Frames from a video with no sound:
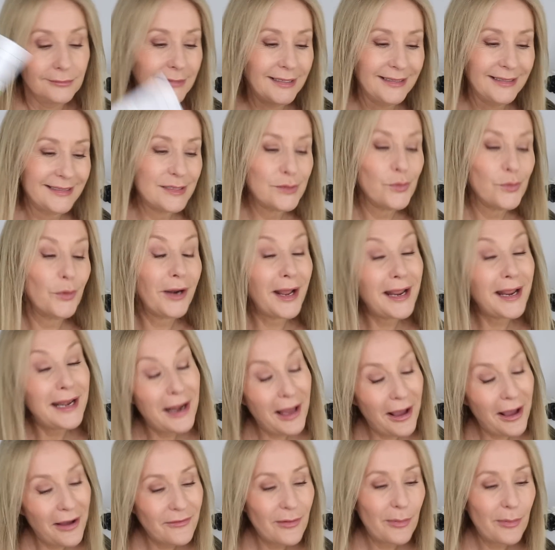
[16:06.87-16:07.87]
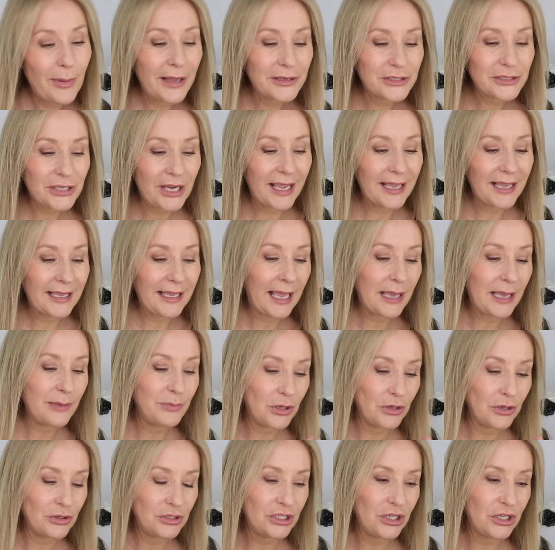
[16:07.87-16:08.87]
That's what I love about J&K
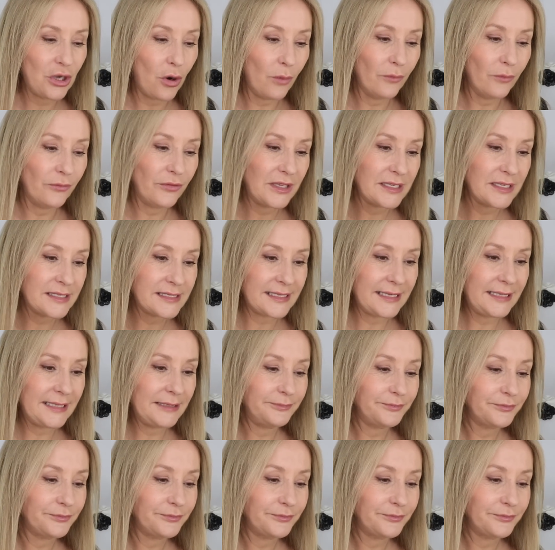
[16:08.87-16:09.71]
Beauty, obviously.